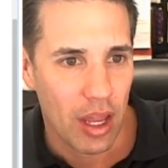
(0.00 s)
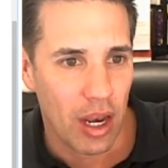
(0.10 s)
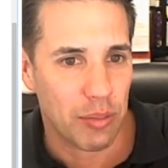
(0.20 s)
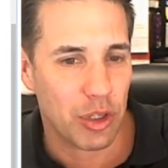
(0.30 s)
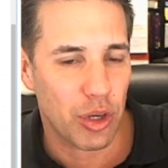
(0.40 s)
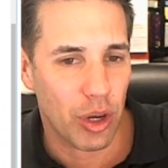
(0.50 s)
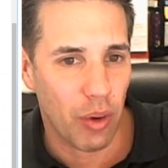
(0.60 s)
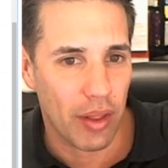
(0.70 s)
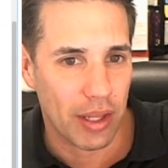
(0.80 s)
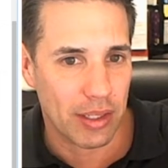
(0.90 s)
Let me show you
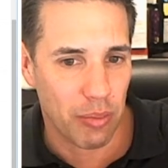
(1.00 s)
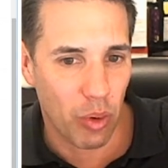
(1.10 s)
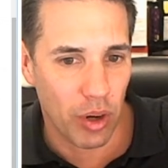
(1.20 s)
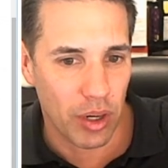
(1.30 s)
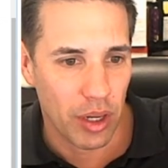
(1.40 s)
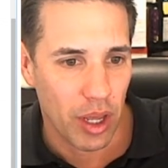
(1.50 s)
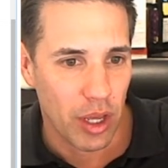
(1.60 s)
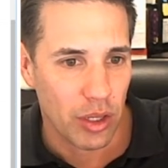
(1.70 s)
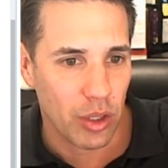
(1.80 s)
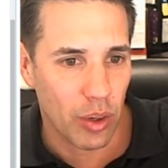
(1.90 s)
why that's important.
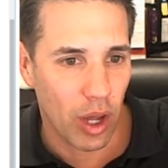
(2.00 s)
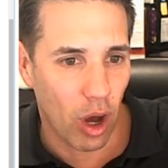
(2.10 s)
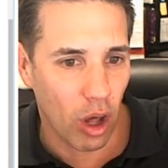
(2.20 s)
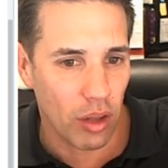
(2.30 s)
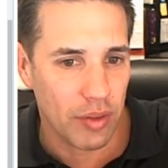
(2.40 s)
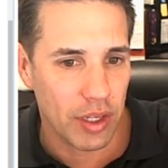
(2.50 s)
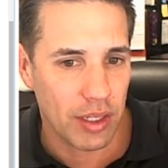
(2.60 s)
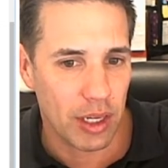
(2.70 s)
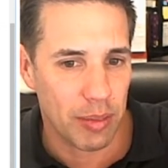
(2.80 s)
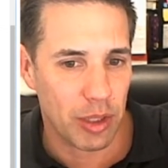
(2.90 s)
So all of these
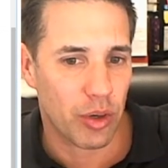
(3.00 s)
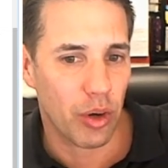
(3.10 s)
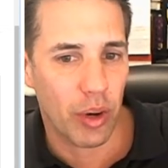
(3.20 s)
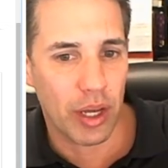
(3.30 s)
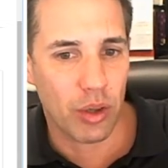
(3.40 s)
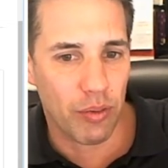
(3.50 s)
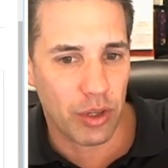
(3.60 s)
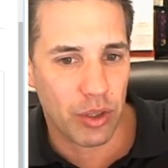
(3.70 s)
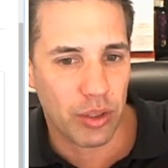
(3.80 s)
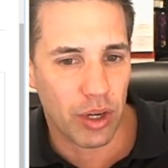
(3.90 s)
need to be true. It's over
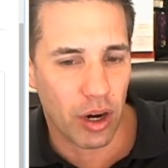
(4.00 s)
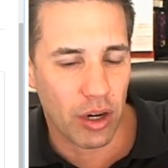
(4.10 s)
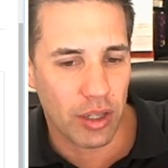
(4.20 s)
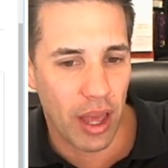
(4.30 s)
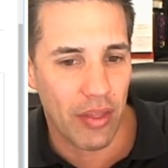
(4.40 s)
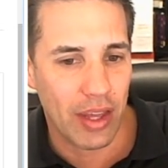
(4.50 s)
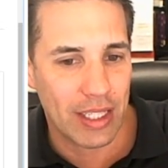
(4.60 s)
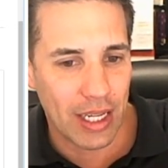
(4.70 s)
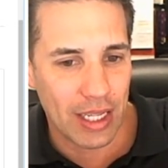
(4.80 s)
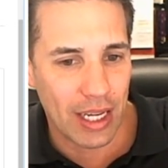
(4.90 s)
2 stars, and they
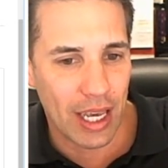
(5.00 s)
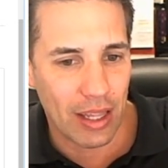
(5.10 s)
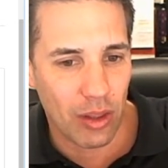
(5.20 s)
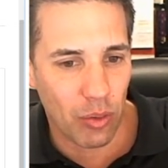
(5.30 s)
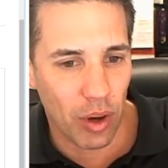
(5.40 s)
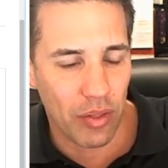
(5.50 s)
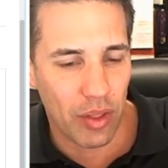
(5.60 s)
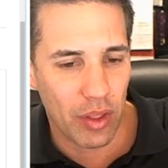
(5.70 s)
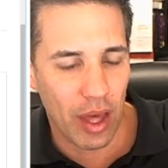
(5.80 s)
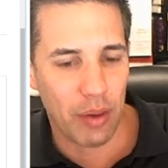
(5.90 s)
didn't get the
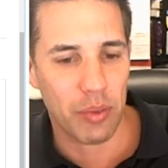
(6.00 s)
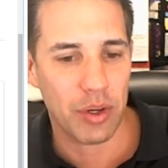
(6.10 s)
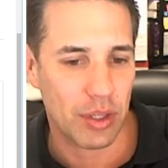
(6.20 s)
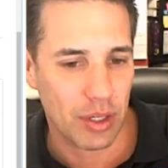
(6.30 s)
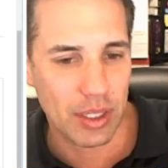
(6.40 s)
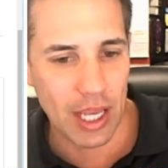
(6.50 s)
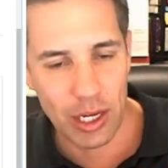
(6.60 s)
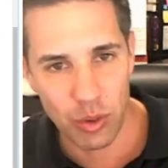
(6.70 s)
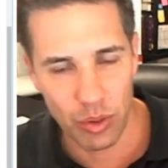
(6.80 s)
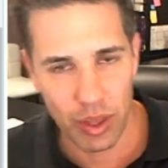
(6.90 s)
one that was
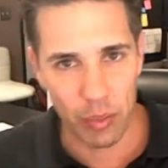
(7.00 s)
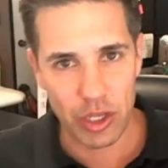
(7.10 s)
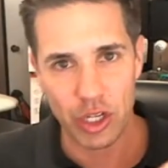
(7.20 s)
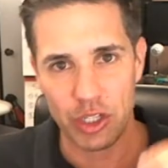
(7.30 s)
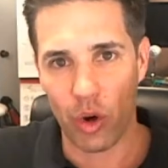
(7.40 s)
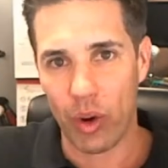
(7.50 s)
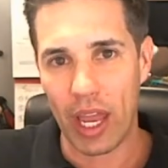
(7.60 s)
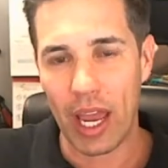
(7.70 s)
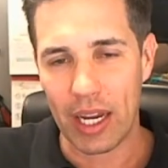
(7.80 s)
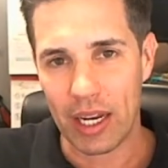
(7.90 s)
scheduled that we just
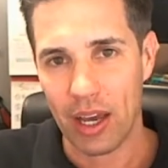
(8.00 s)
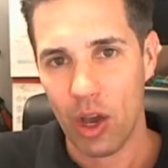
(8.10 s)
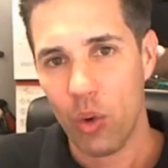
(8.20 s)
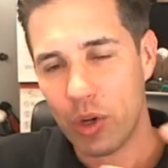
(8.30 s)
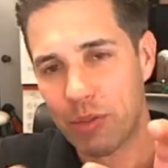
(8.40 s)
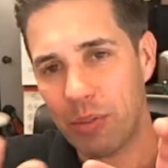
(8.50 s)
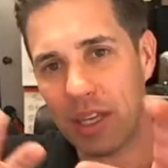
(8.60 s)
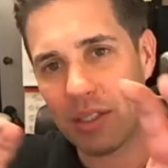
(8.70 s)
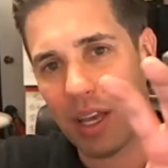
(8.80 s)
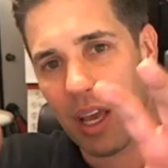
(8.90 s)
created, which
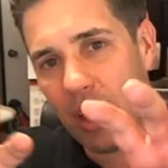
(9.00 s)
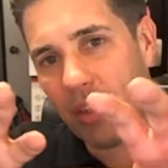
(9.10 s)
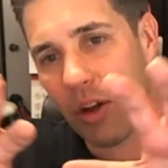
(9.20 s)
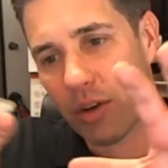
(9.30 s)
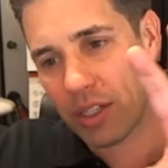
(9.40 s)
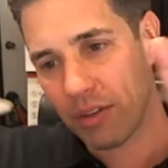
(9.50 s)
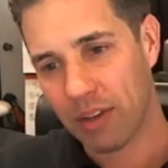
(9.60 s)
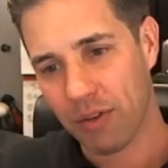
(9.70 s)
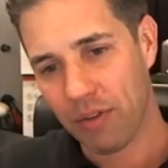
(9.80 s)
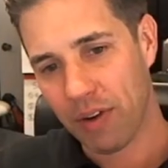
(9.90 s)
means they're just a
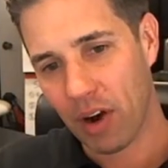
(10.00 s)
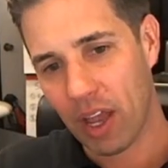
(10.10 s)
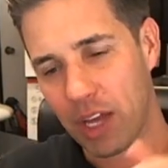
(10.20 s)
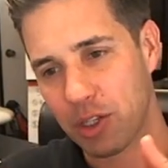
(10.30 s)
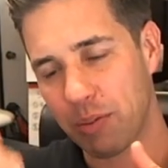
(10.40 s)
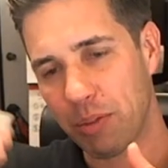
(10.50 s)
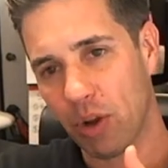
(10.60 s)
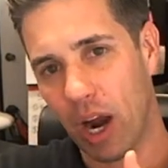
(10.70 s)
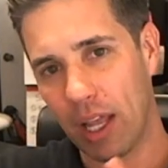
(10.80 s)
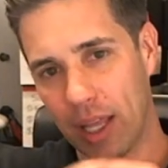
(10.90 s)
different variation, but
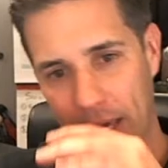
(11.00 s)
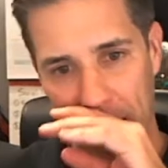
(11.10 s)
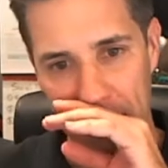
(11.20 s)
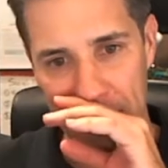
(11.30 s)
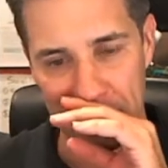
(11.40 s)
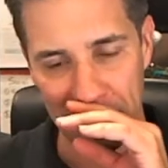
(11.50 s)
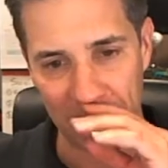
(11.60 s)
they're highly engaged.